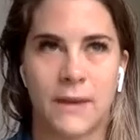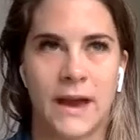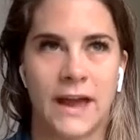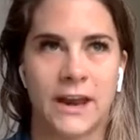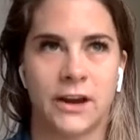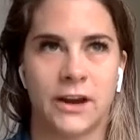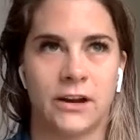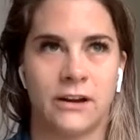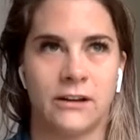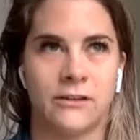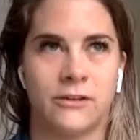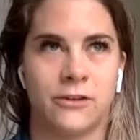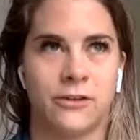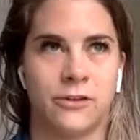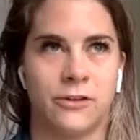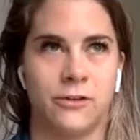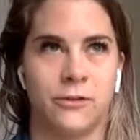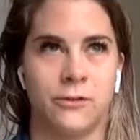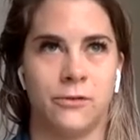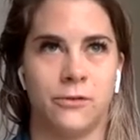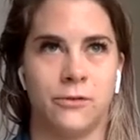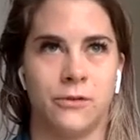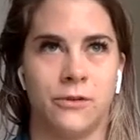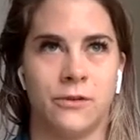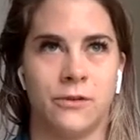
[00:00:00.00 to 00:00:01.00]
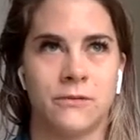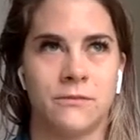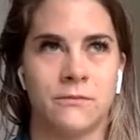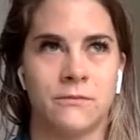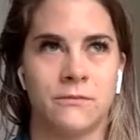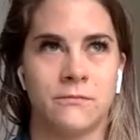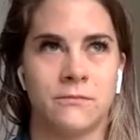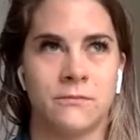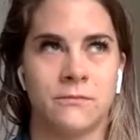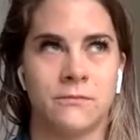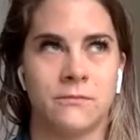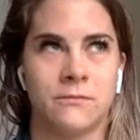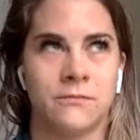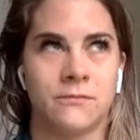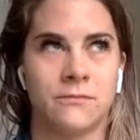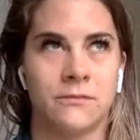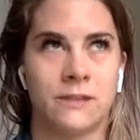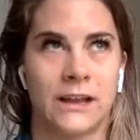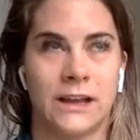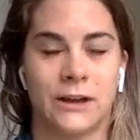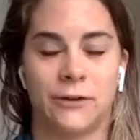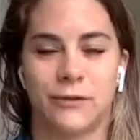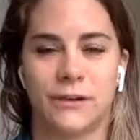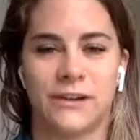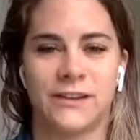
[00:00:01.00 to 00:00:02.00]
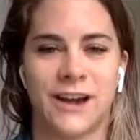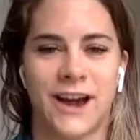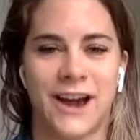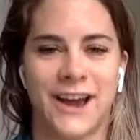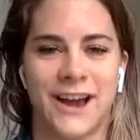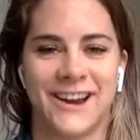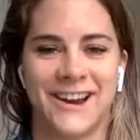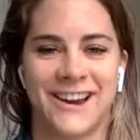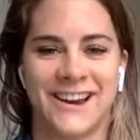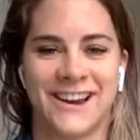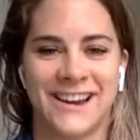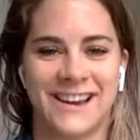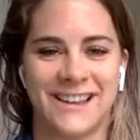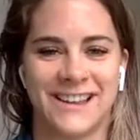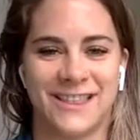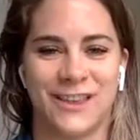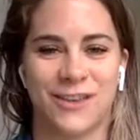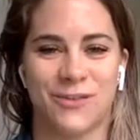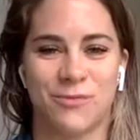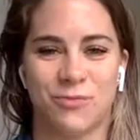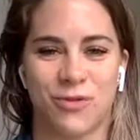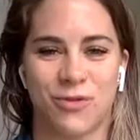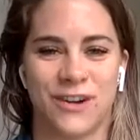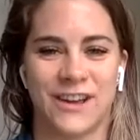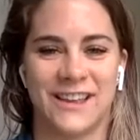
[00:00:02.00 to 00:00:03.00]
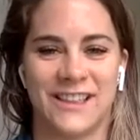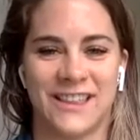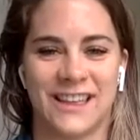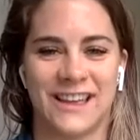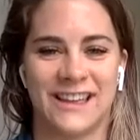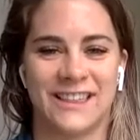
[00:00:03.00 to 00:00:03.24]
better to like retire at this point.